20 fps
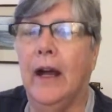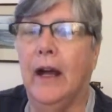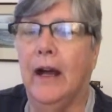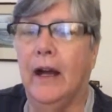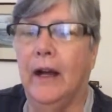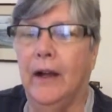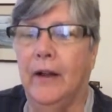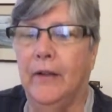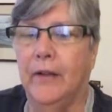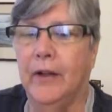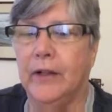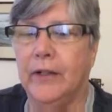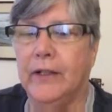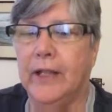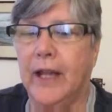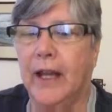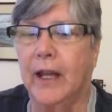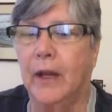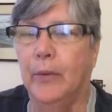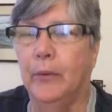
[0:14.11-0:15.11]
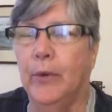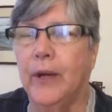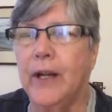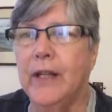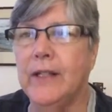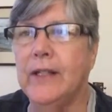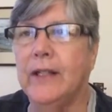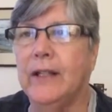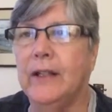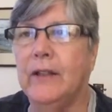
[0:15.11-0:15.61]
that are taking
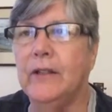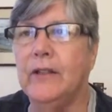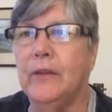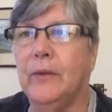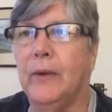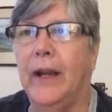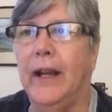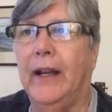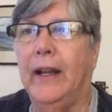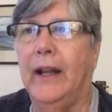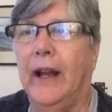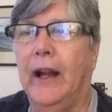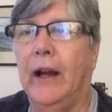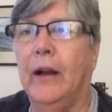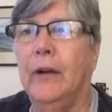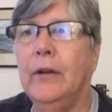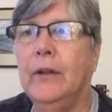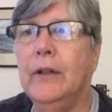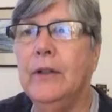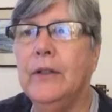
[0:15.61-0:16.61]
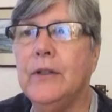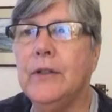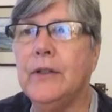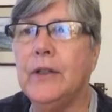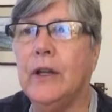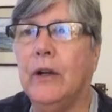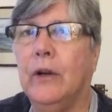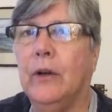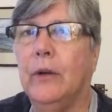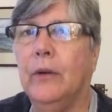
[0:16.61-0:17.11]
precedence right now.
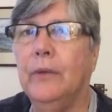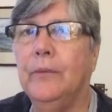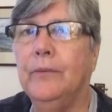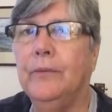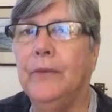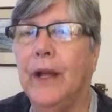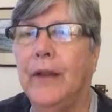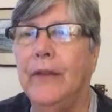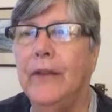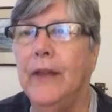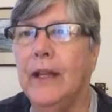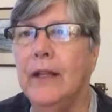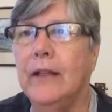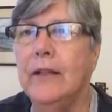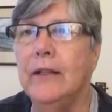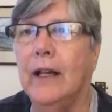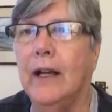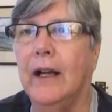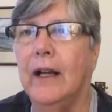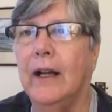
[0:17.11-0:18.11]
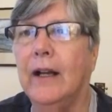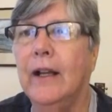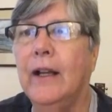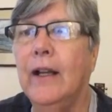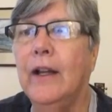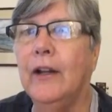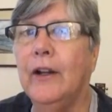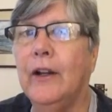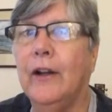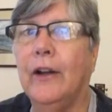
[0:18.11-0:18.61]
So, not that
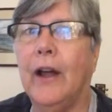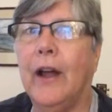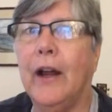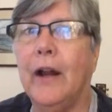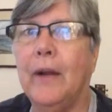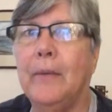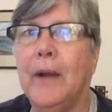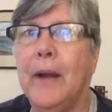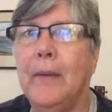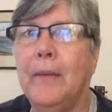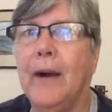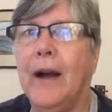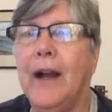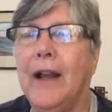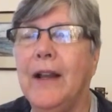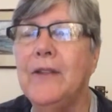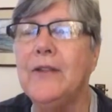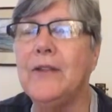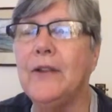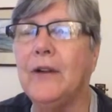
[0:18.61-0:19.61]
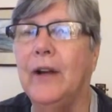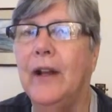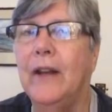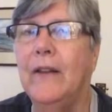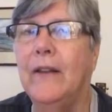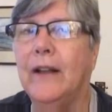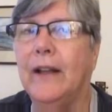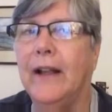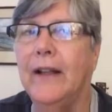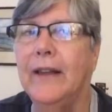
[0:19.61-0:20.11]
you're not on my minds or
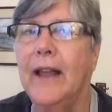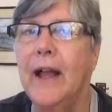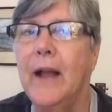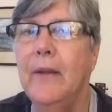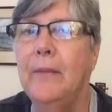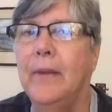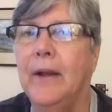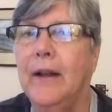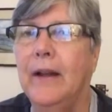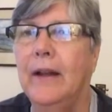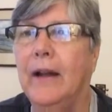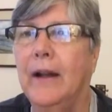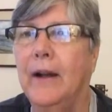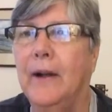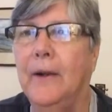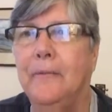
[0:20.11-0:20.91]
anything like that, but